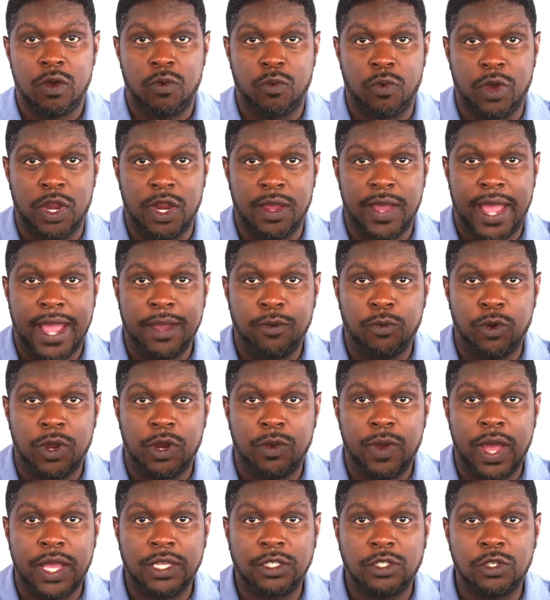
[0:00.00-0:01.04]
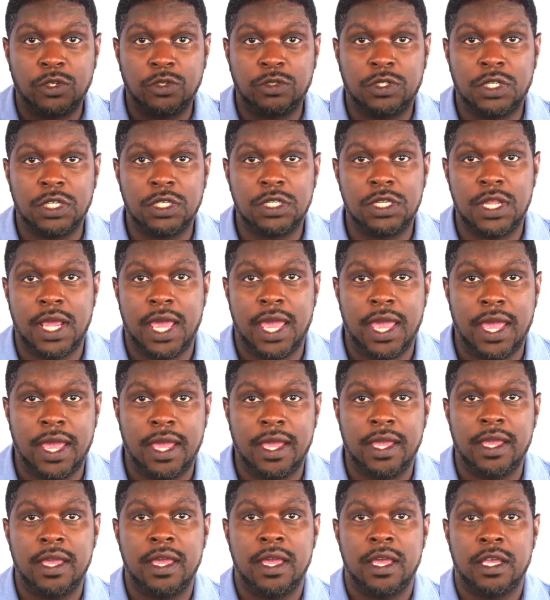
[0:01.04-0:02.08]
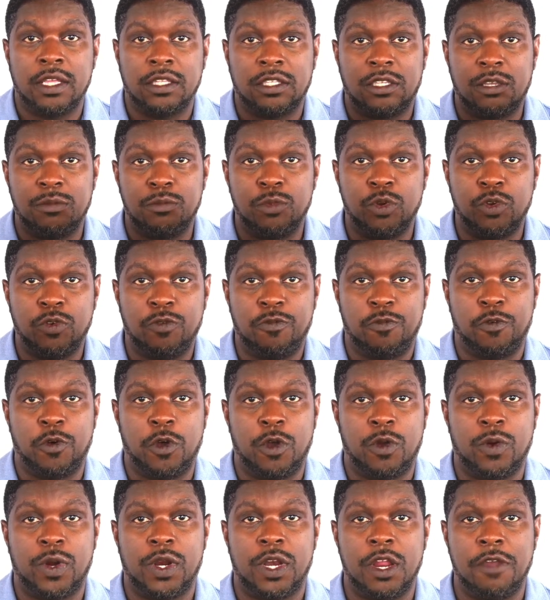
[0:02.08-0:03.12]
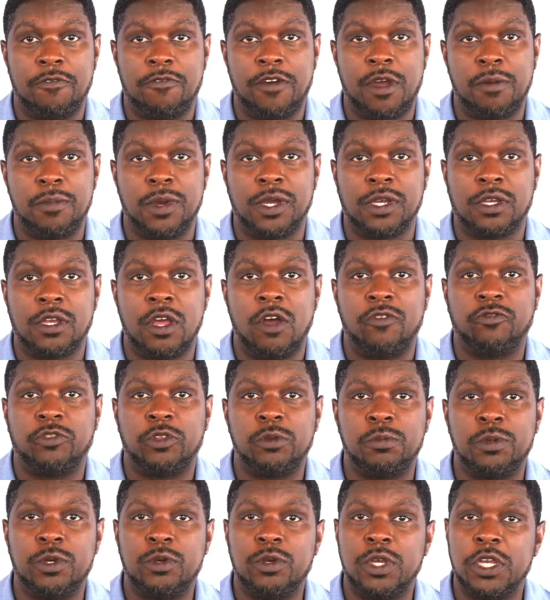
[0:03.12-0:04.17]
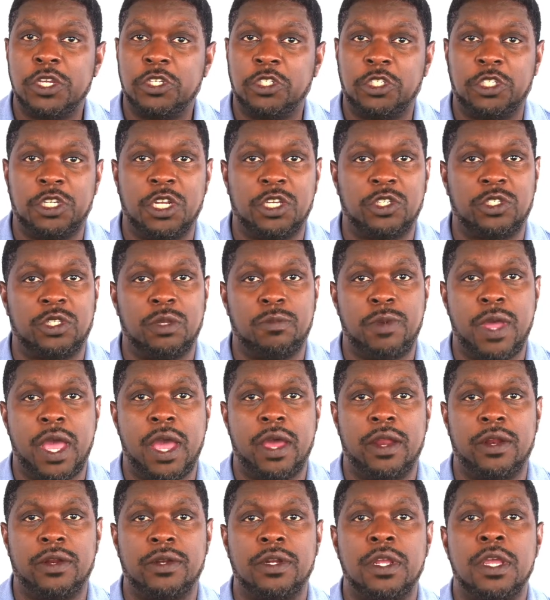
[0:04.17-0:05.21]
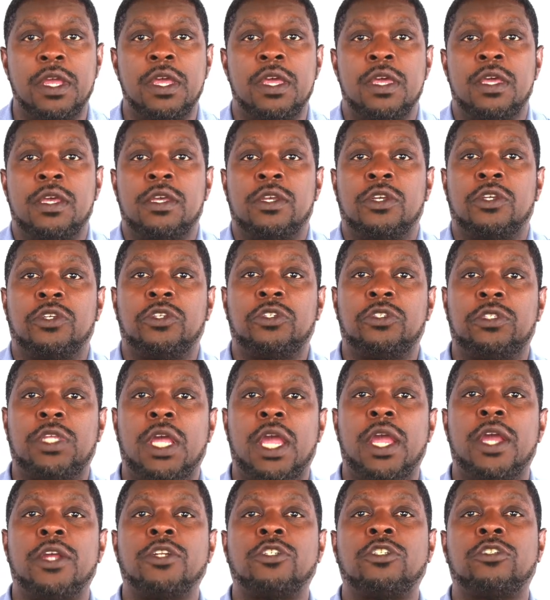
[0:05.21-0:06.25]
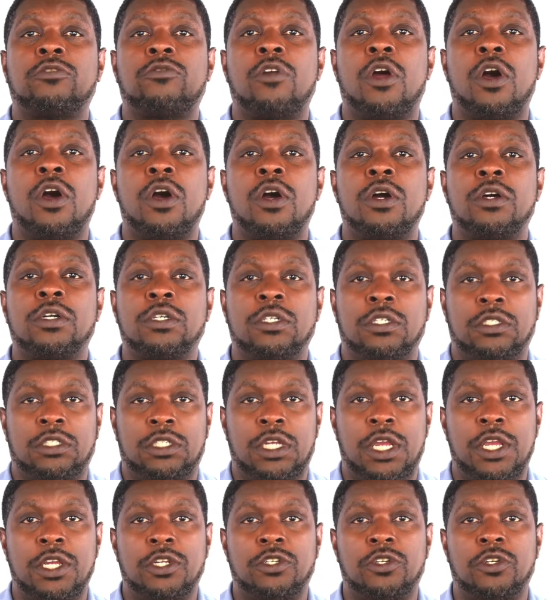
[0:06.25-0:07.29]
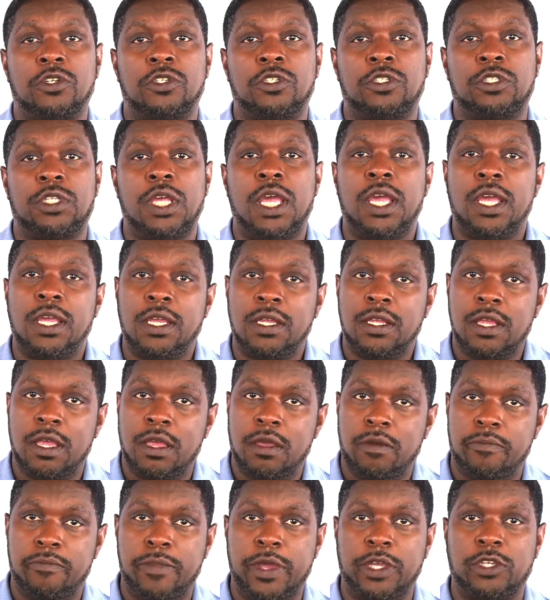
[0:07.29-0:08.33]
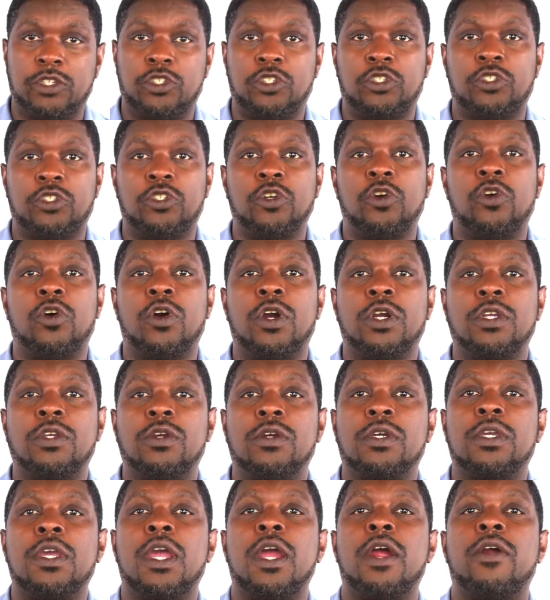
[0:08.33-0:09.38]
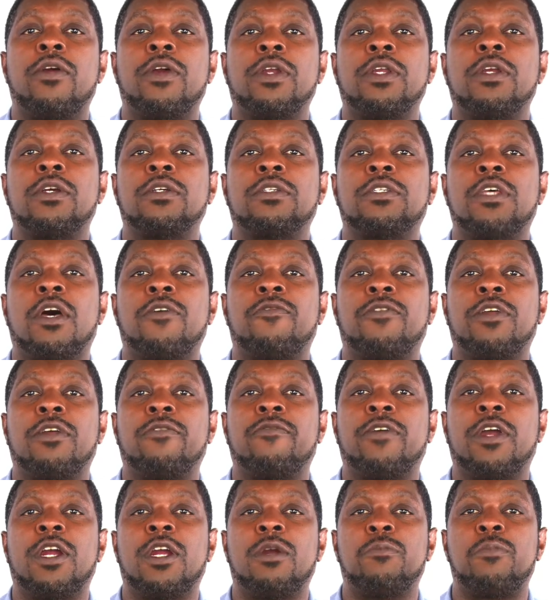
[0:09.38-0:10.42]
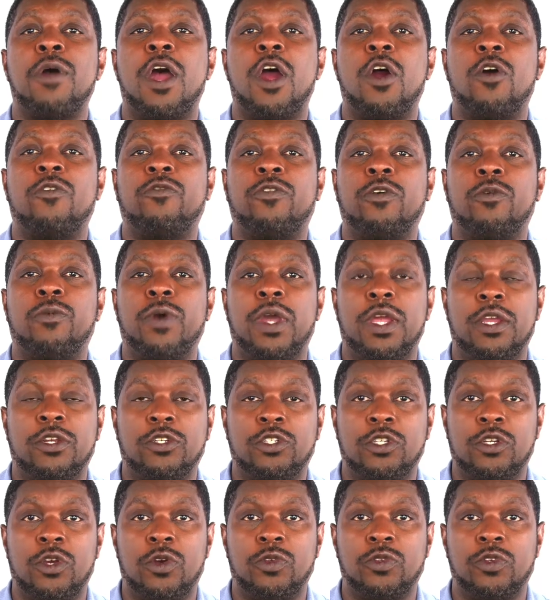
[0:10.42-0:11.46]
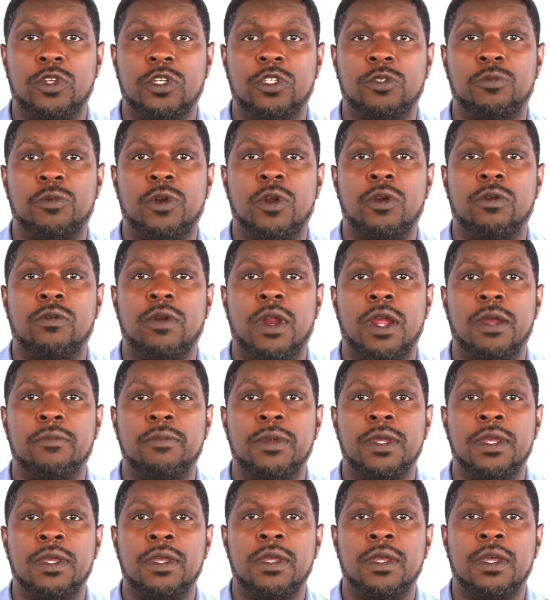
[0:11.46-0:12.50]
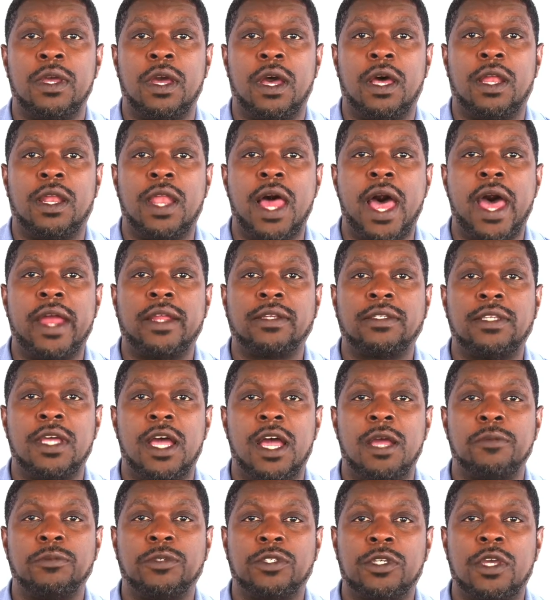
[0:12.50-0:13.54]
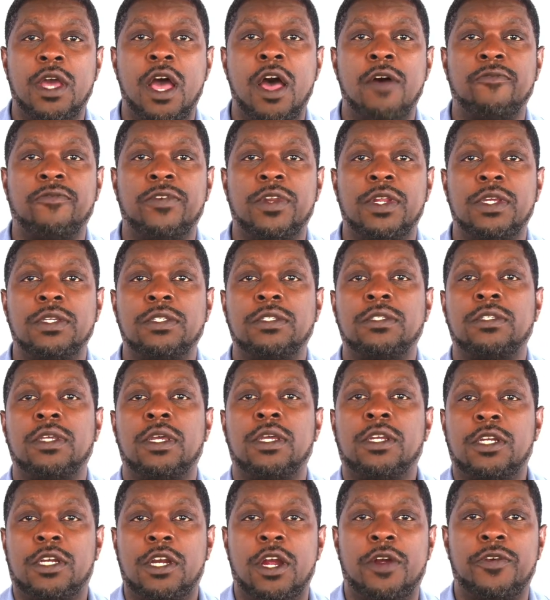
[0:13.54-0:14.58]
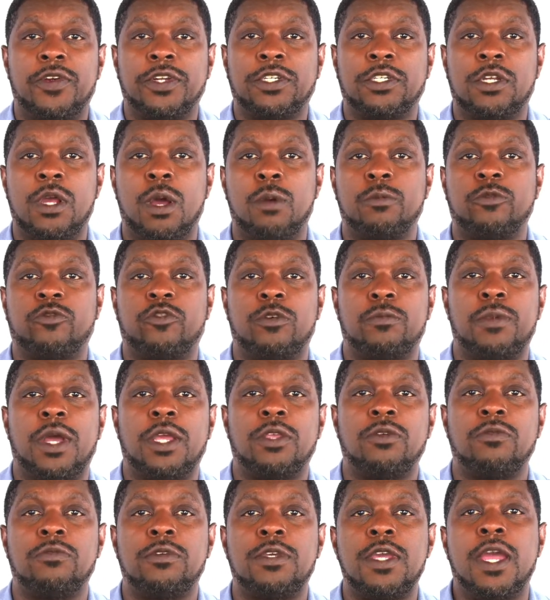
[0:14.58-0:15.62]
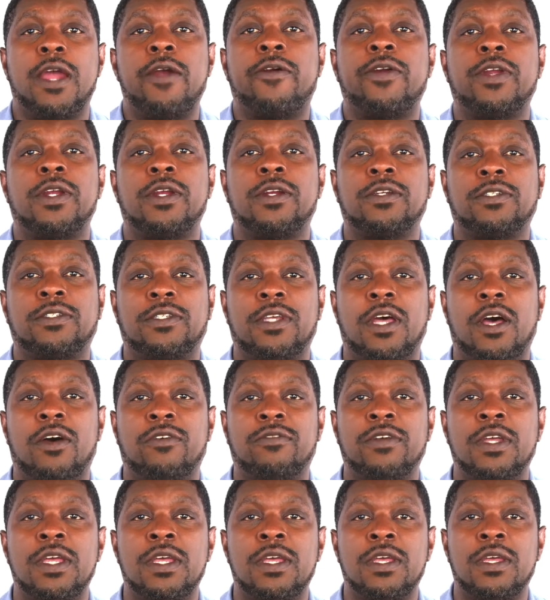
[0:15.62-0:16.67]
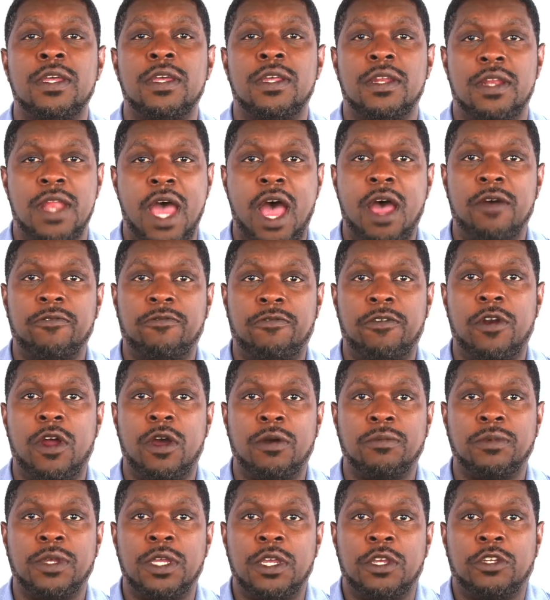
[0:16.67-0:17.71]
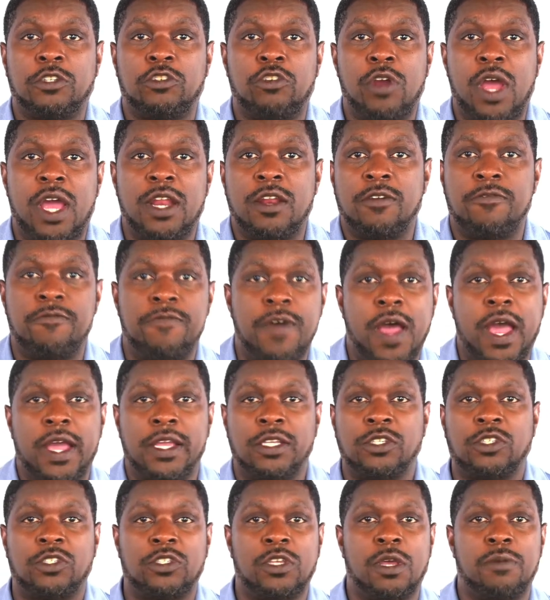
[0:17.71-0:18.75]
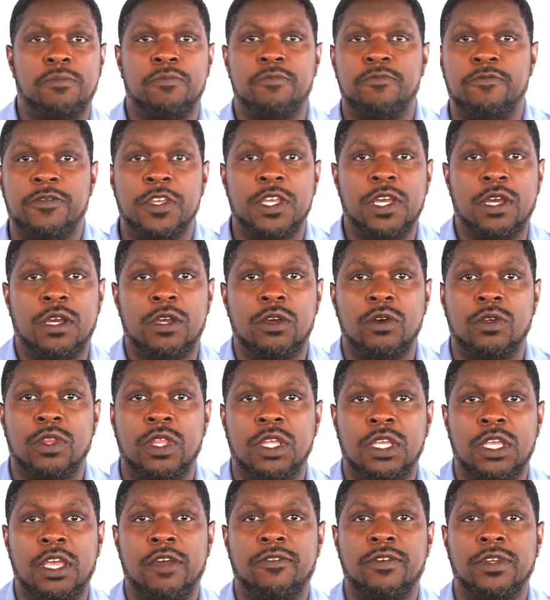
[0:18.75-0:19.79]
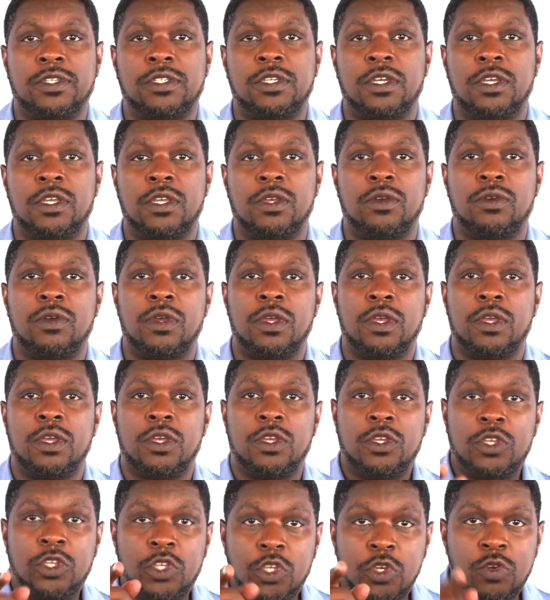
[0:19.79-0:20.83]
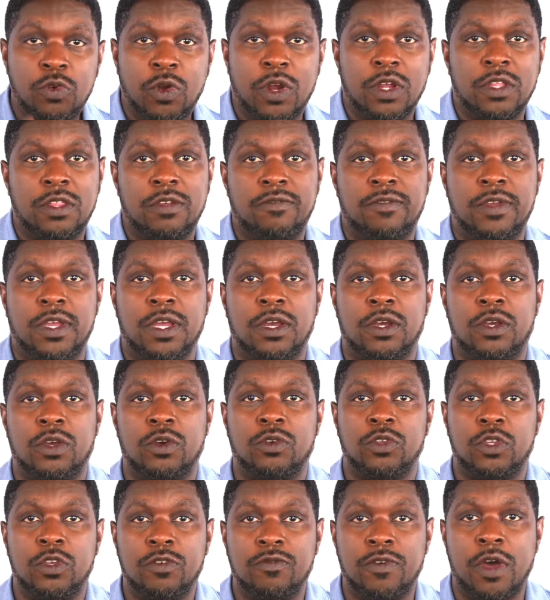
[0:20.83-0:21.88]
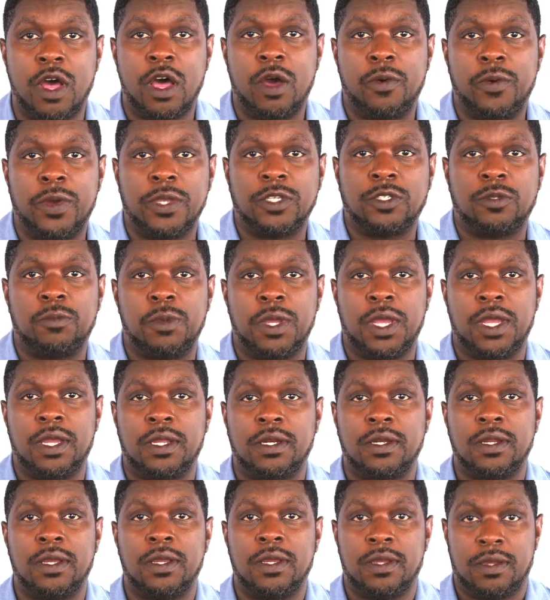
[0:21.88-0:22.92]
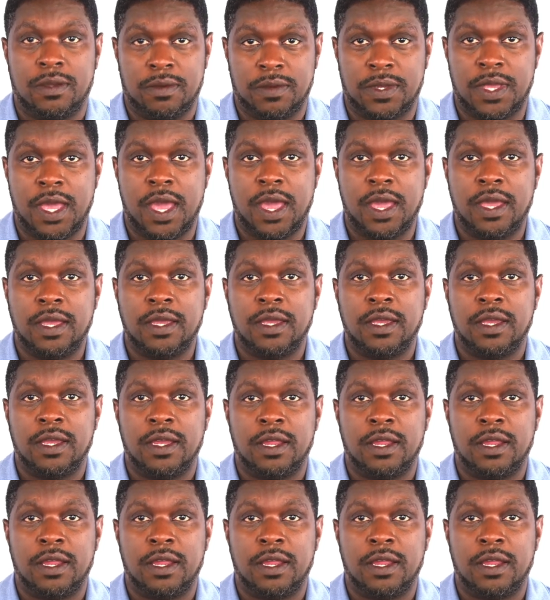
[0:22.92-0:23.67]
What do I do today to move forward? If I'm uncomfortable, it's just a pattern. Stand strong, change your state, make sure you're carrying yourself in a very powerful way as you go through this program. A lot of times, confidence and courage comes from how you carry yourself, not from trying to find some vehicle to give it to you. You are the vehicle. You've always been, okay?